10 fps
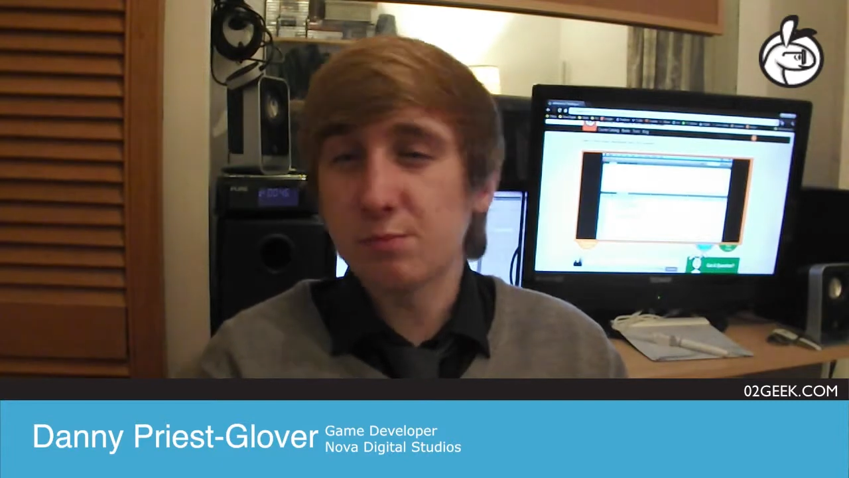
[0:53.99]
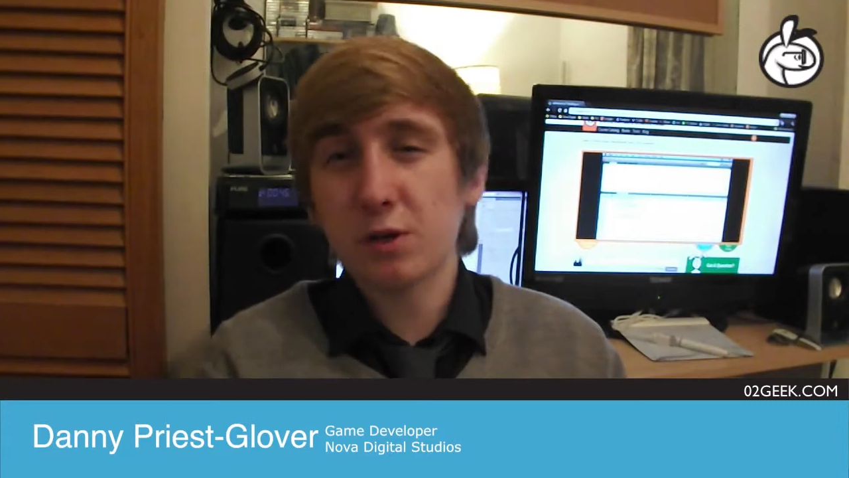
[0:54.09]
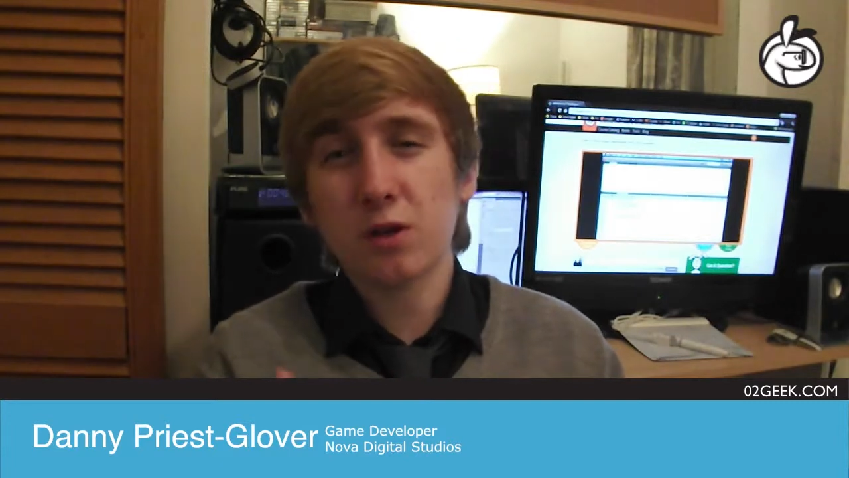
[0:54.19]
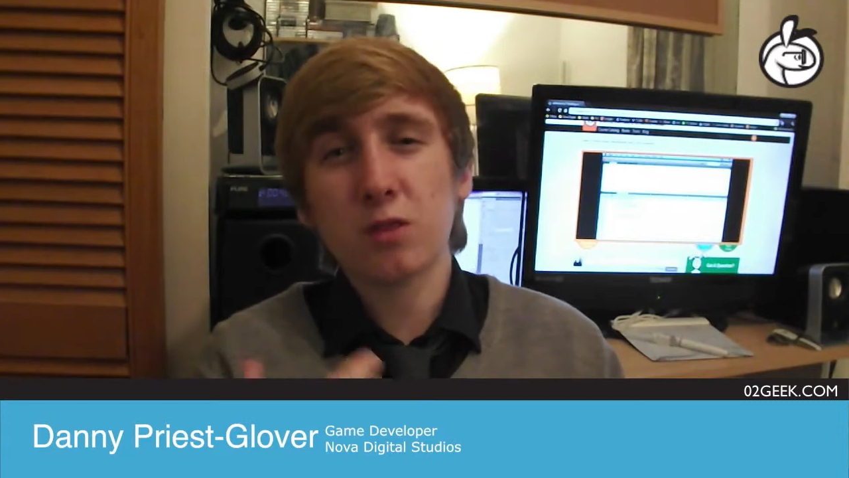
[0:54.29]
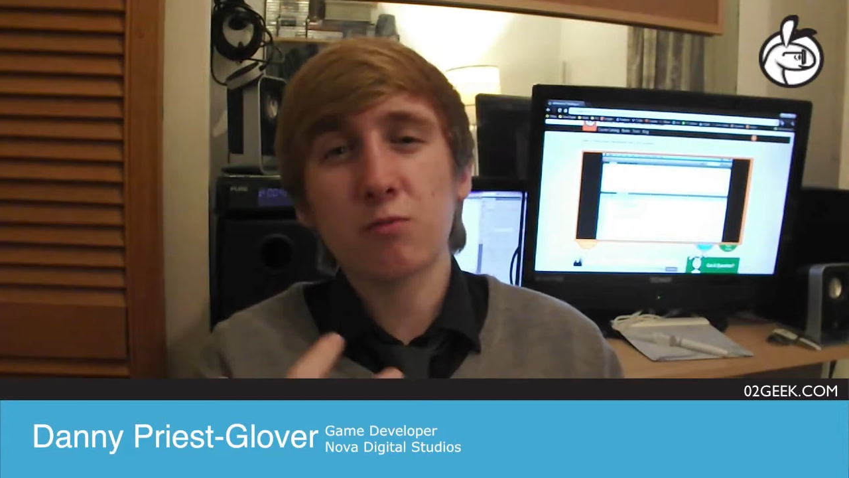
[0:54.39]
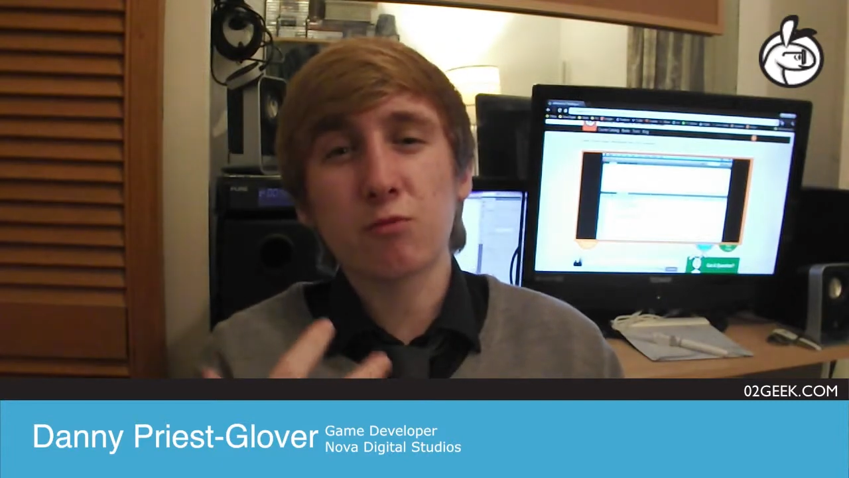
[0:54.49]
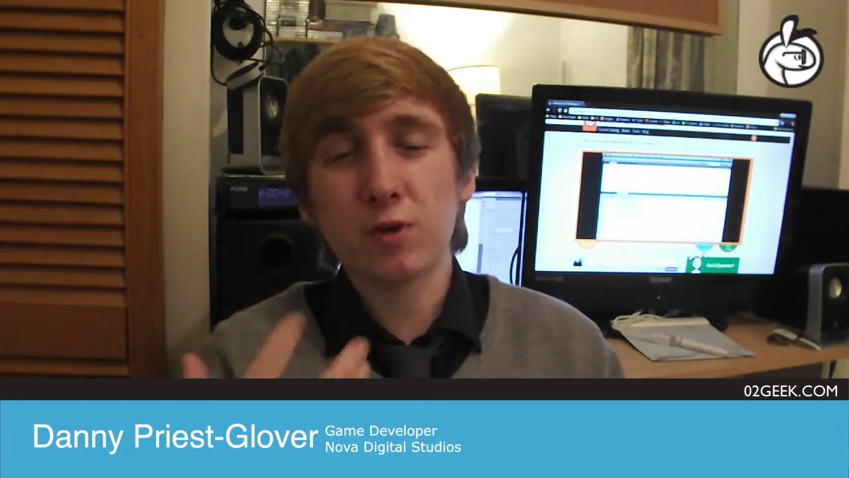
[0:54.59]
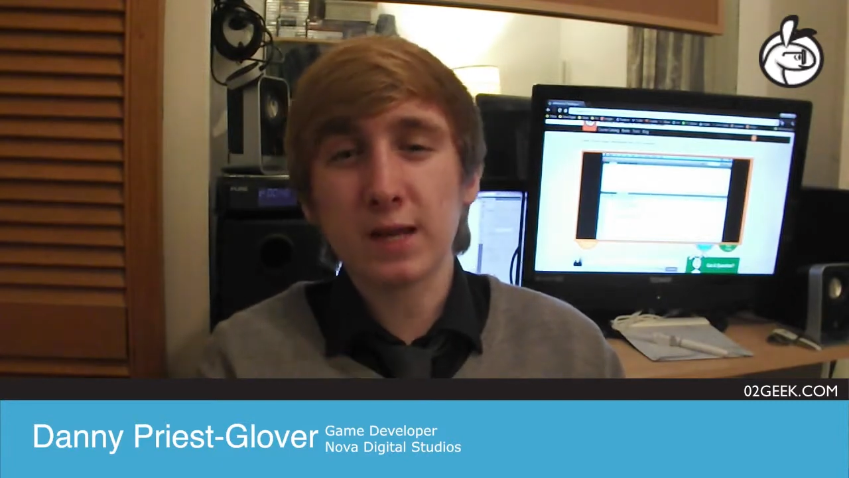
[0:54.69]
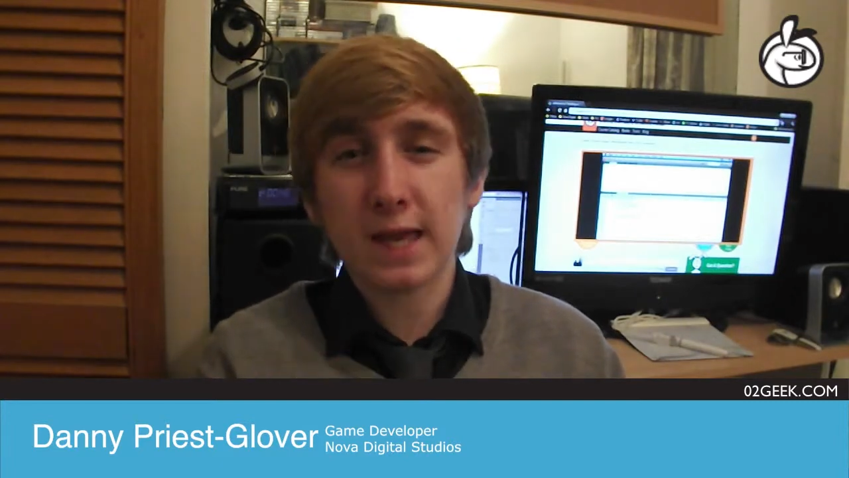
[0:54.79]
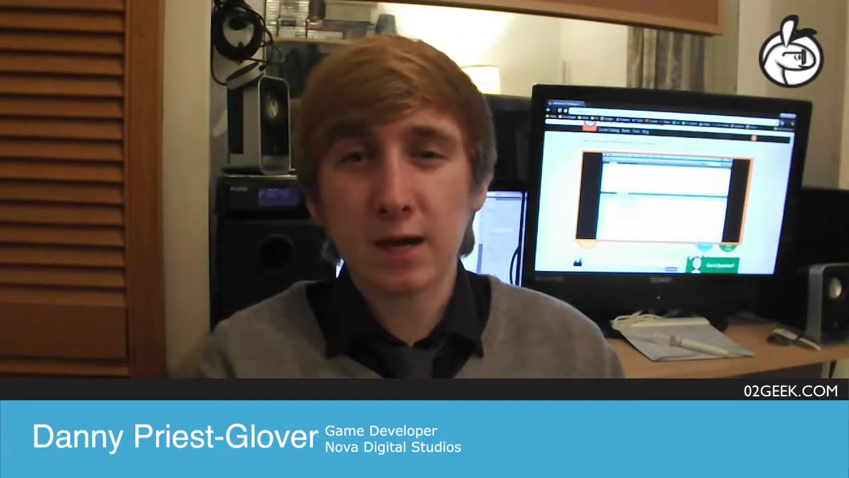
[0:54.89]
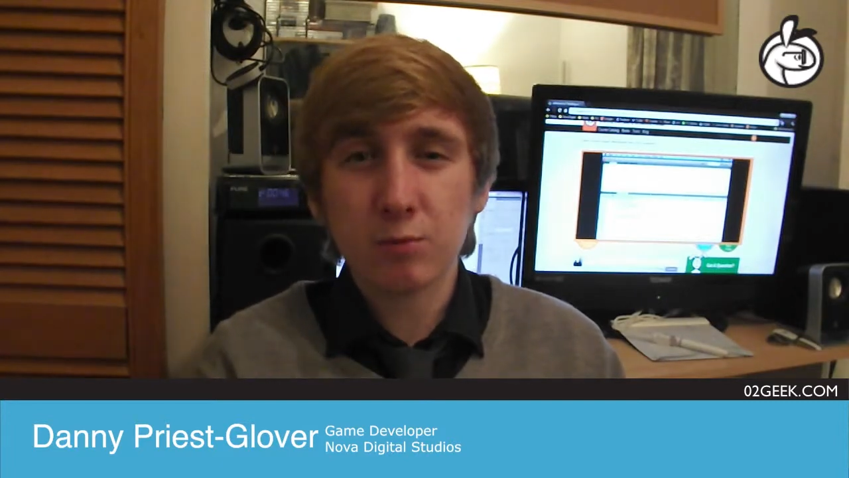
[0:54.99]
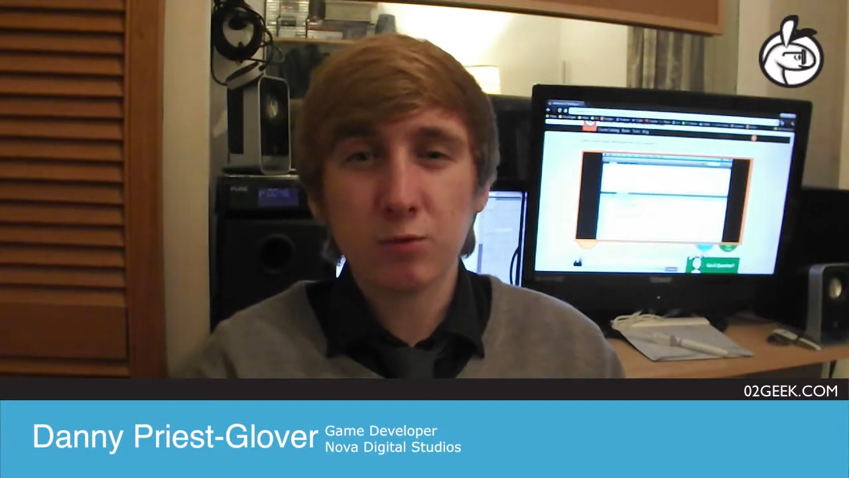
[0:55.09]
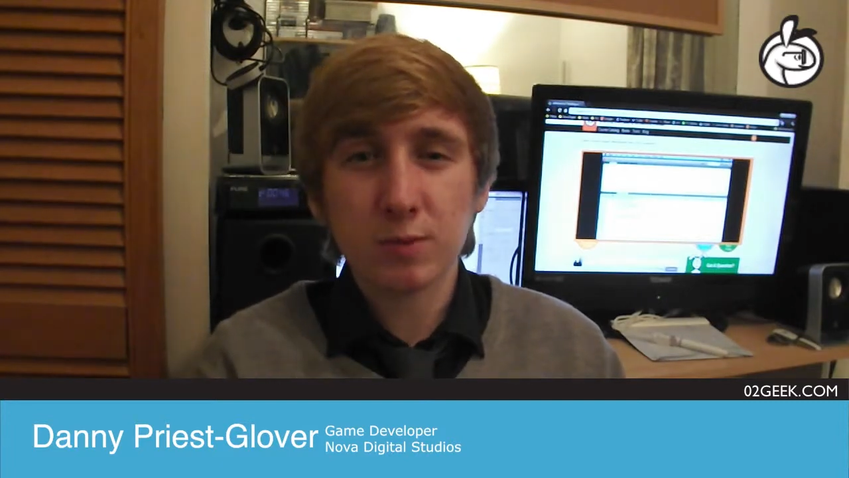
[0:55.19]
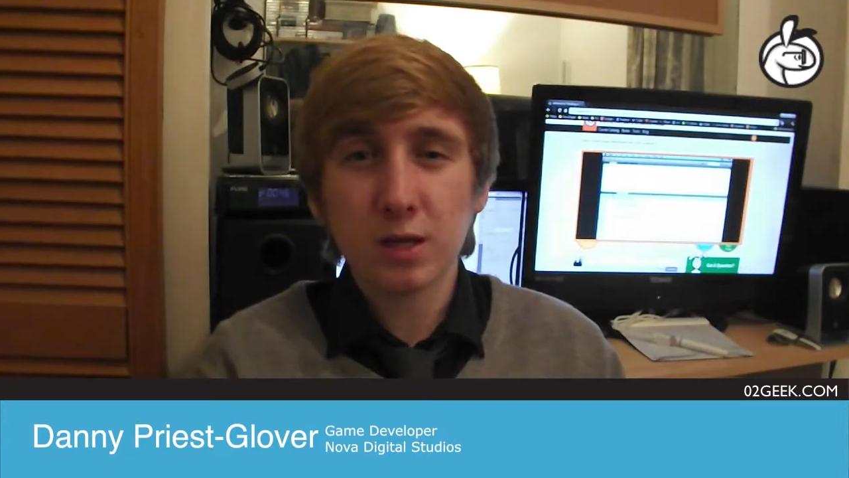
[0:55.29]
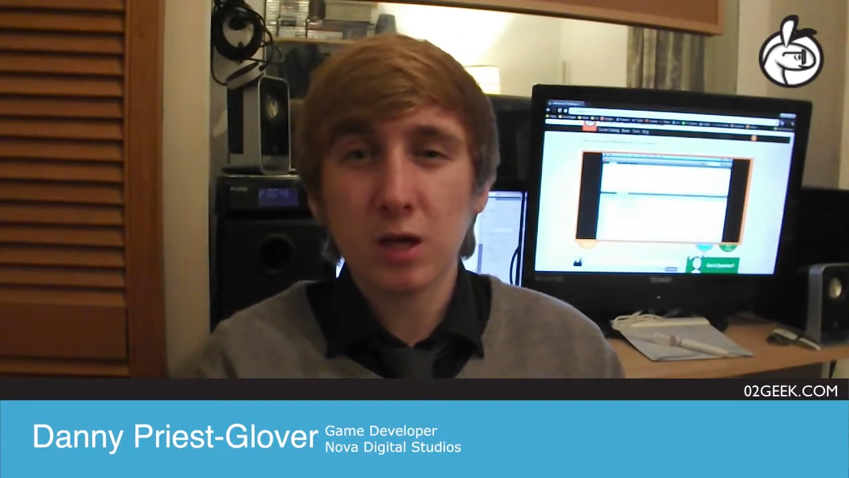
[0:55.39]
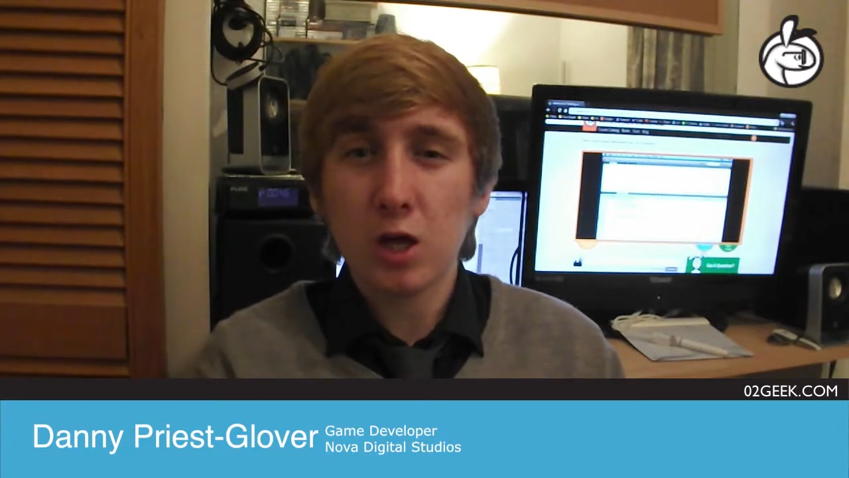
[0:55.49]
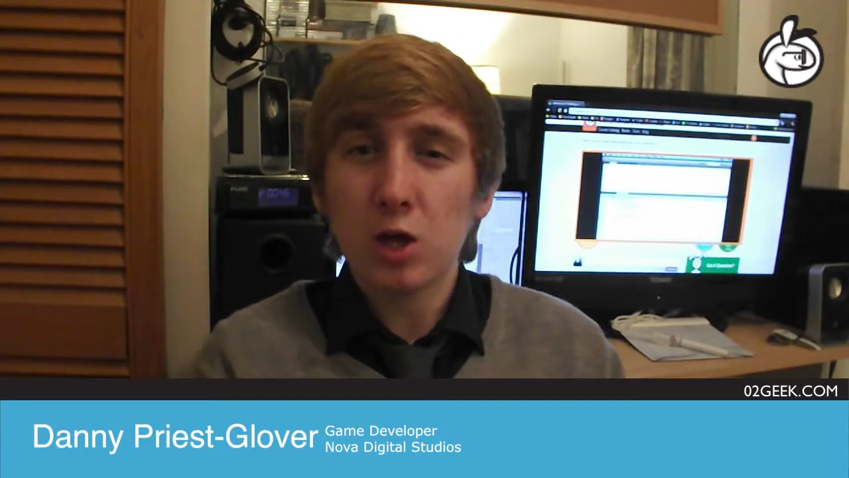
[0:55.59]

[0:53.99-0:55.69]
but none of them really helped me,